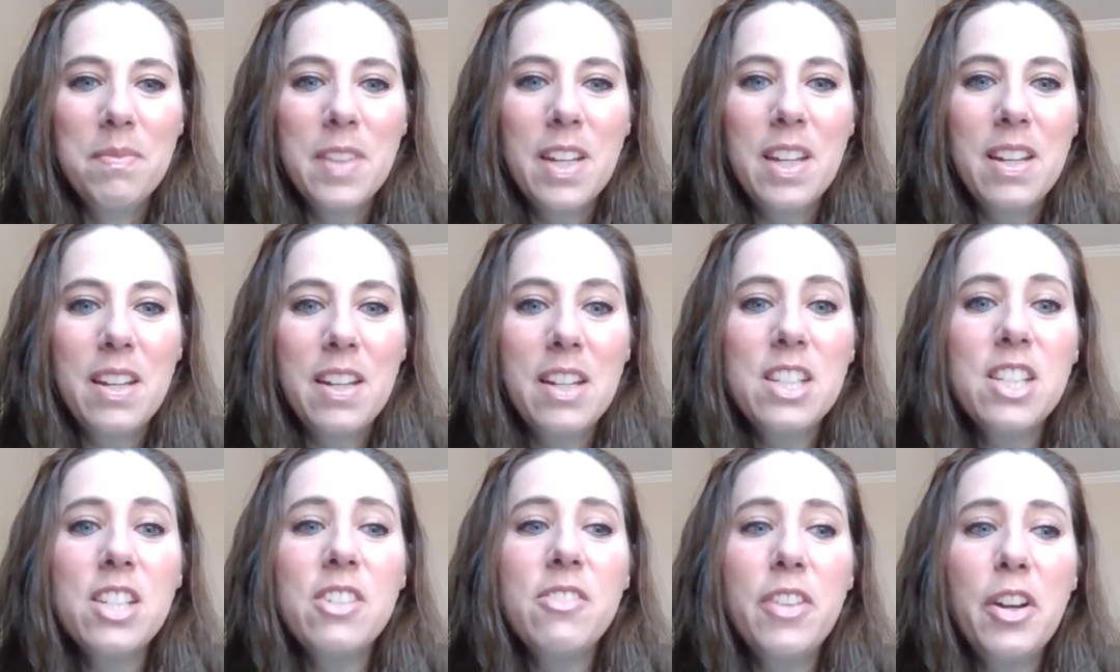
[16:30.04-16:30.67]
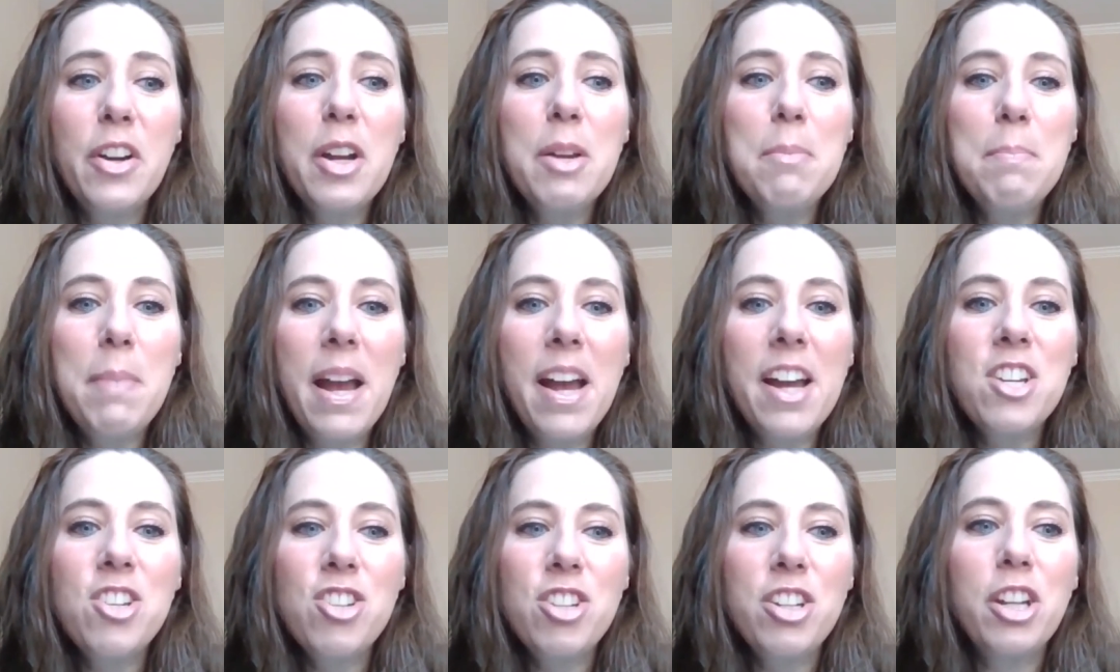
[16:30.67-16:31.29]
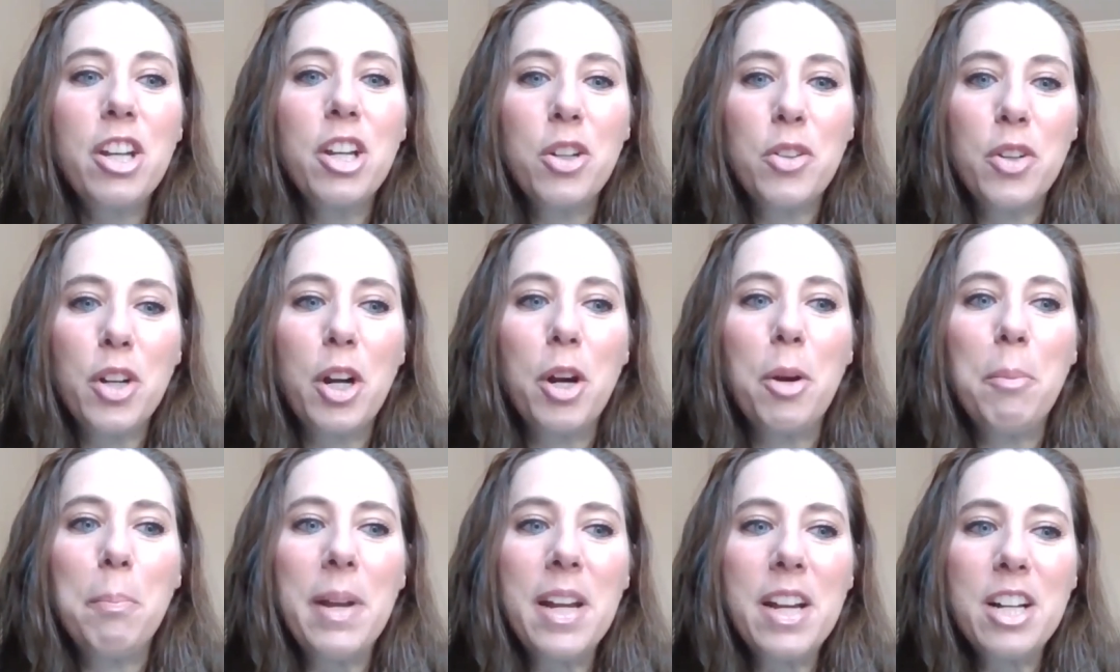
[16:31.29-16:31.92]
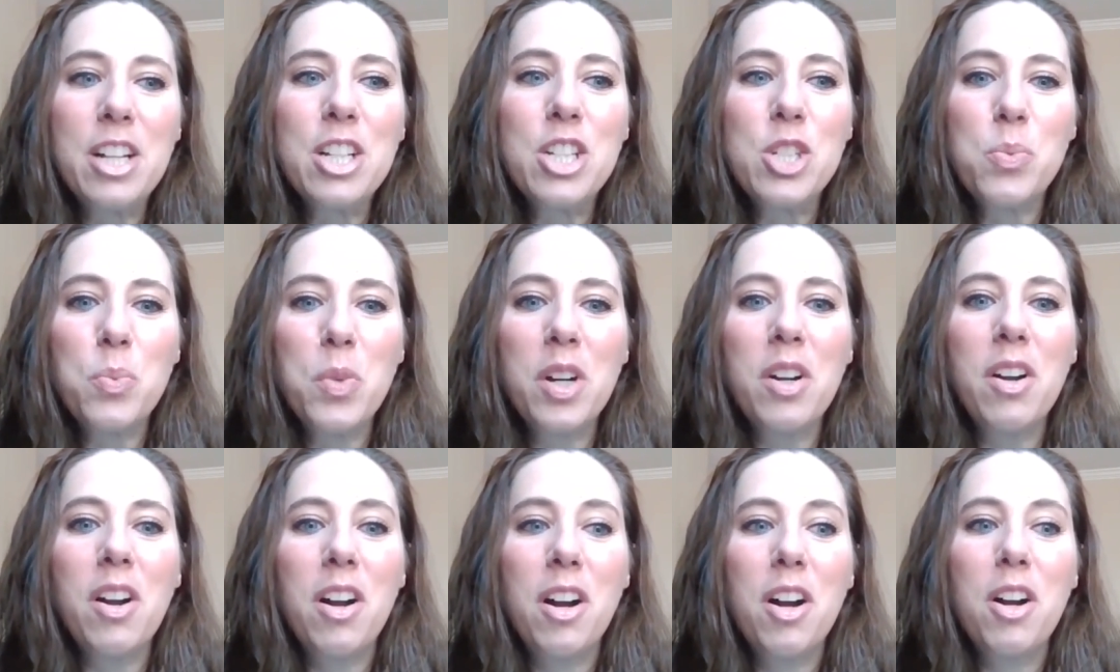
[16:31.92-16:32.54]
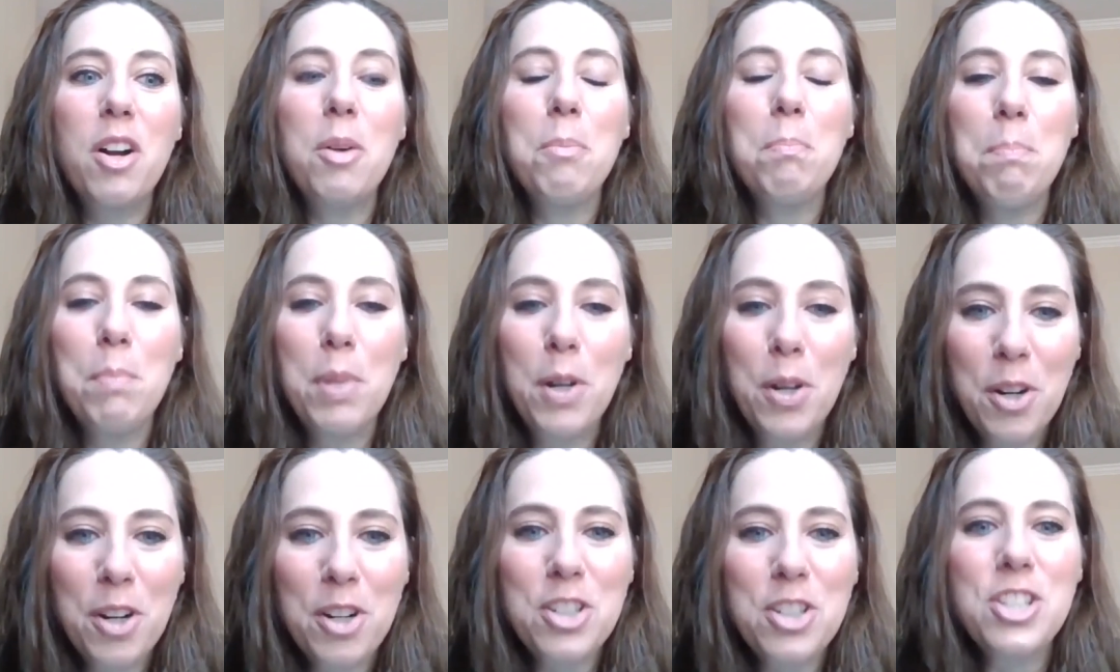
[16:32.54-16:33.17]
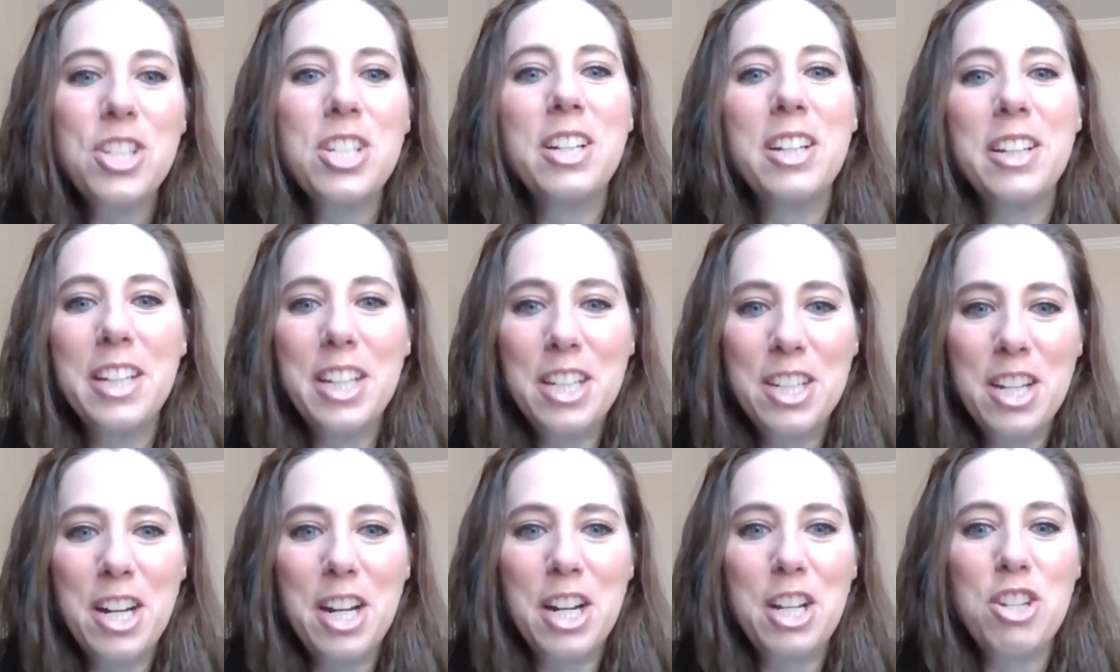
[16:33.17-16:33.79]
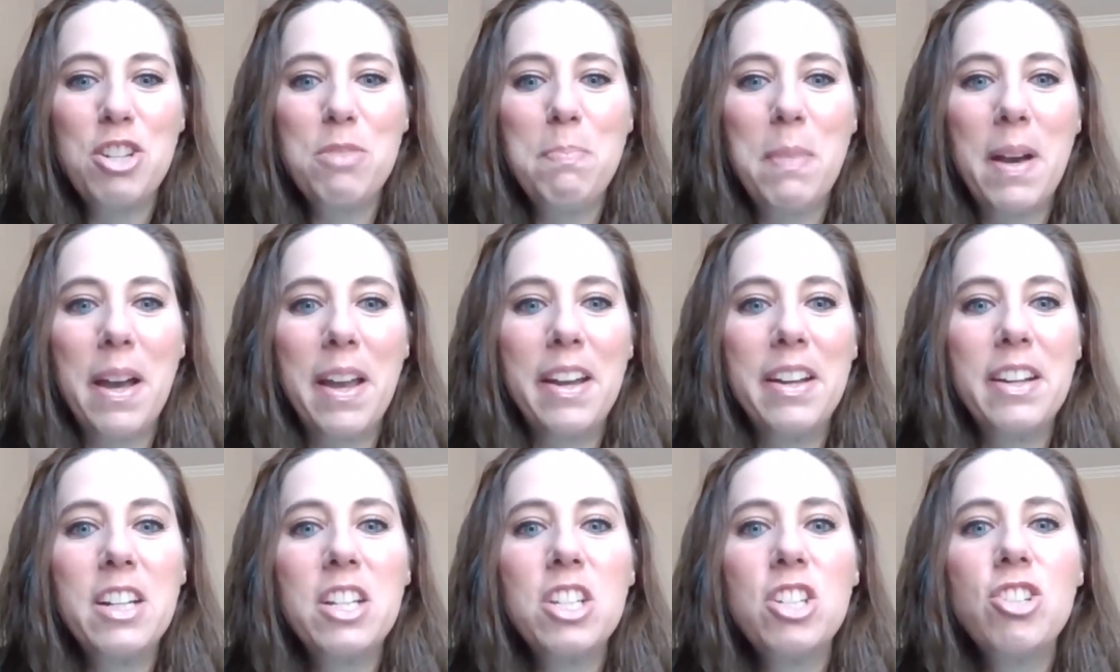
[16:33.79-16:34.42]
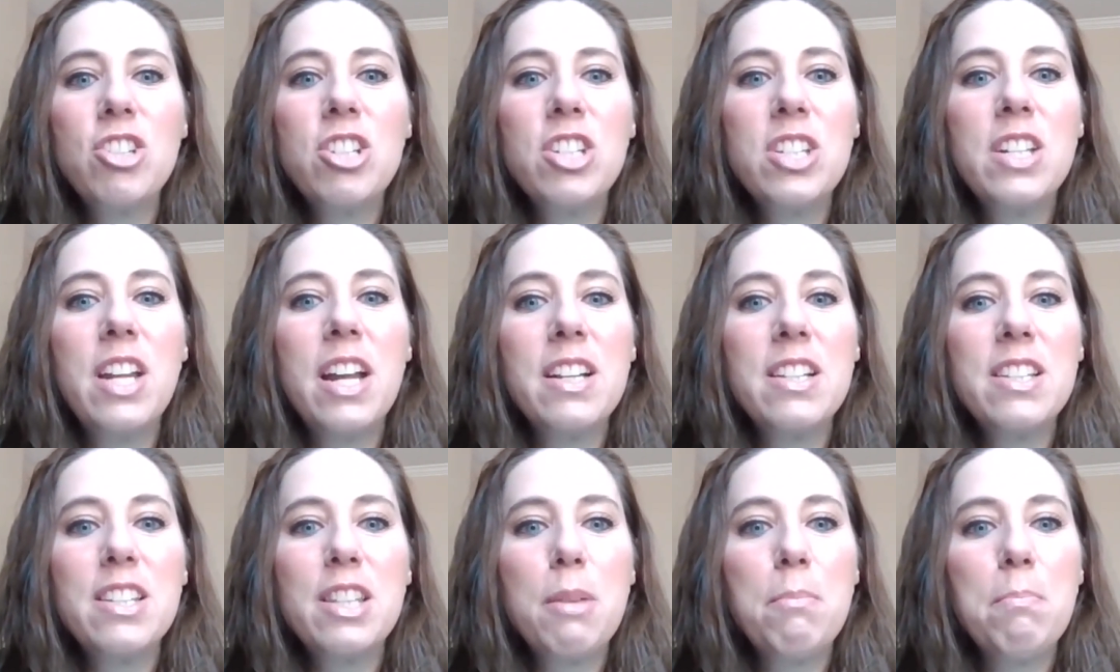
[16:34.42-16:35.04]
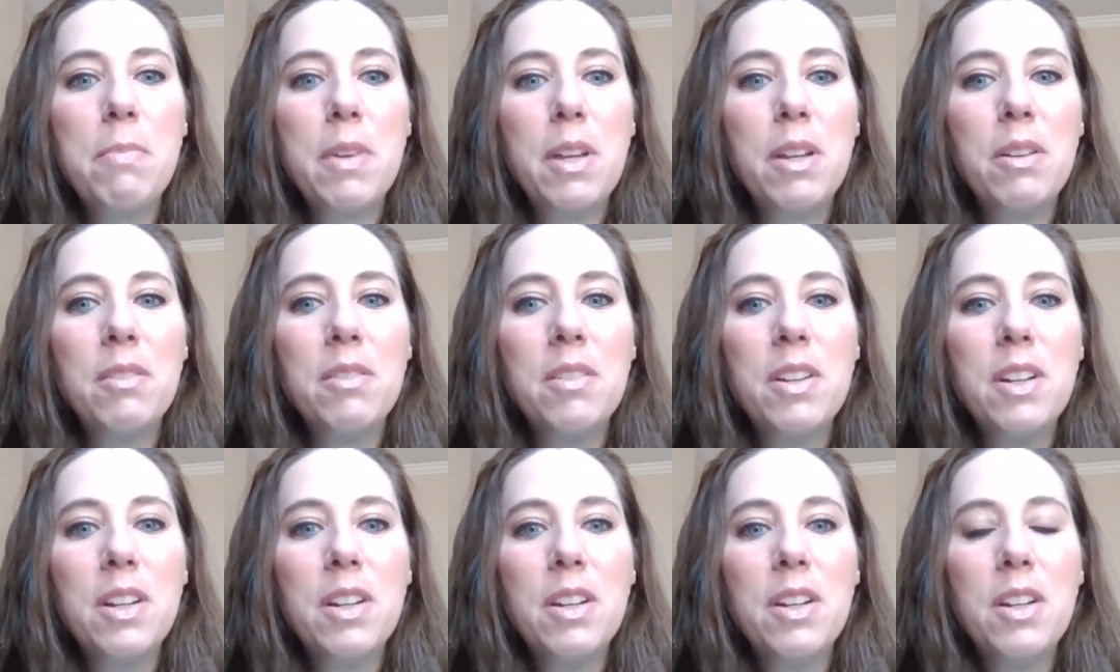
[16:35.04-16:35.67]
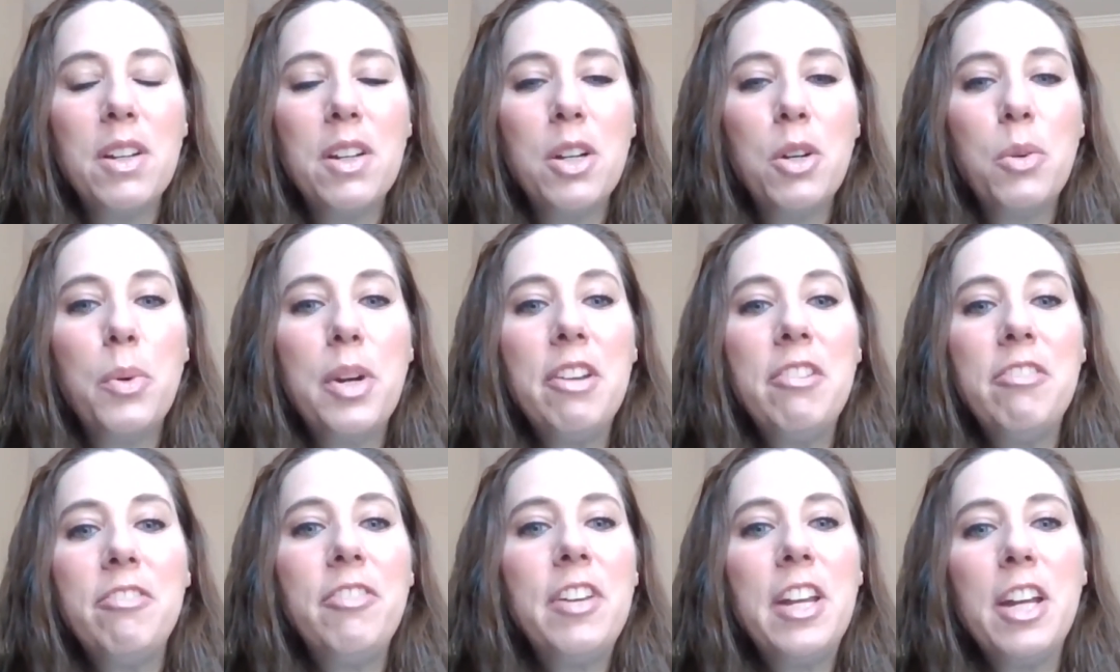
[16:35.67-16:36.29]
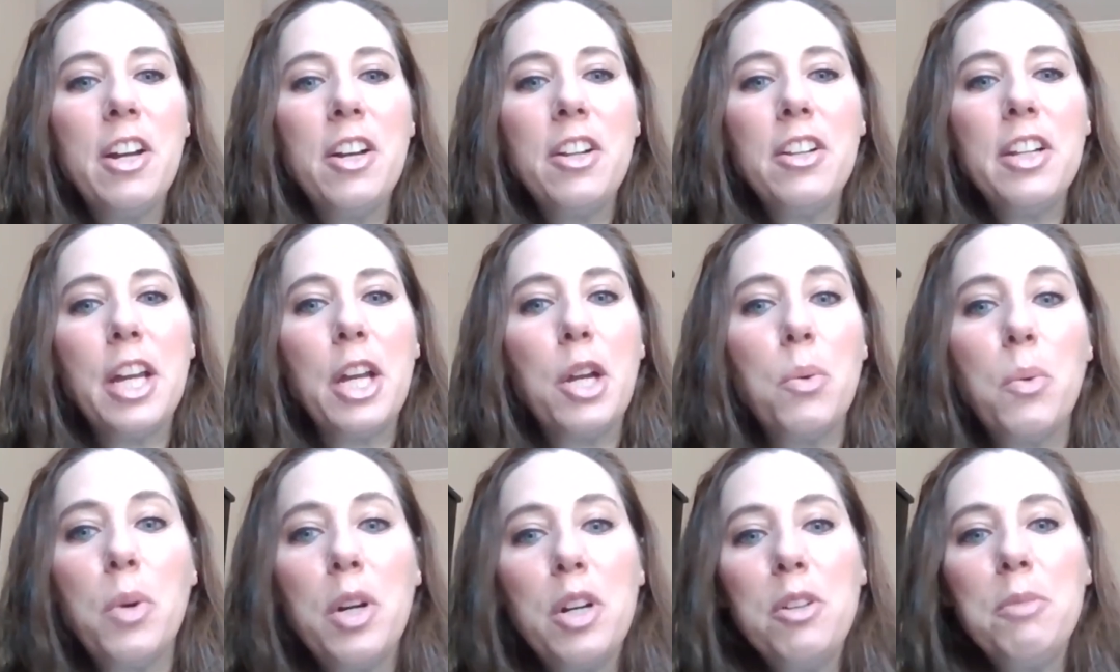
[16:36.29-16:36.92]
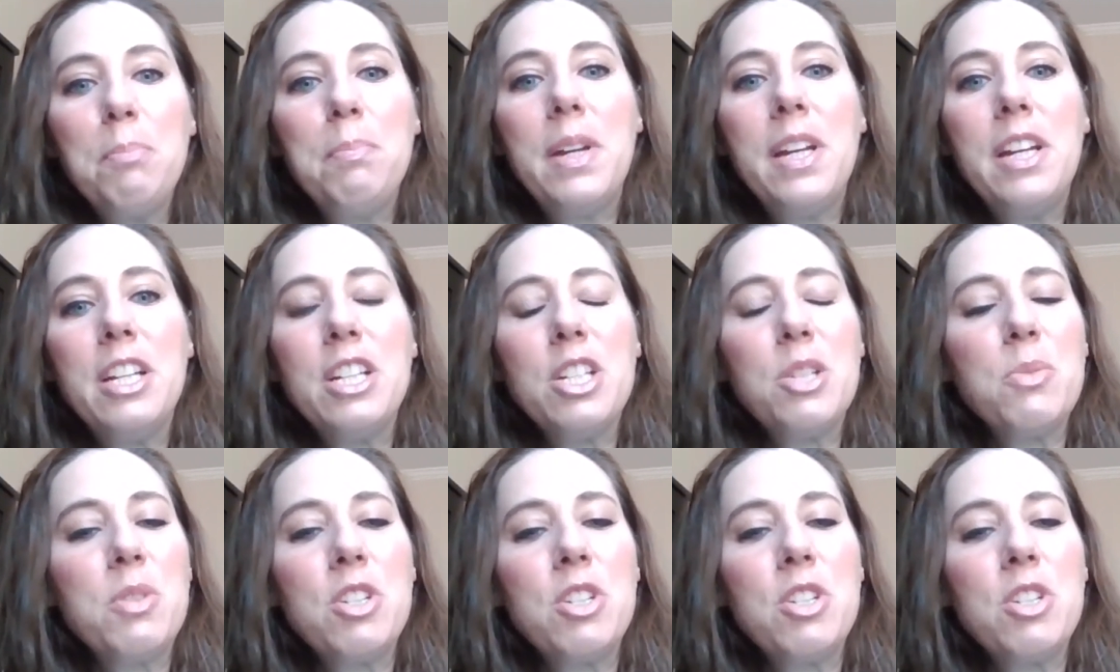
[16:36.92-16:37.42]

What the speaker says: And it's a very passionate group because we're all personally touched by it. It's just not something we feel like world peace.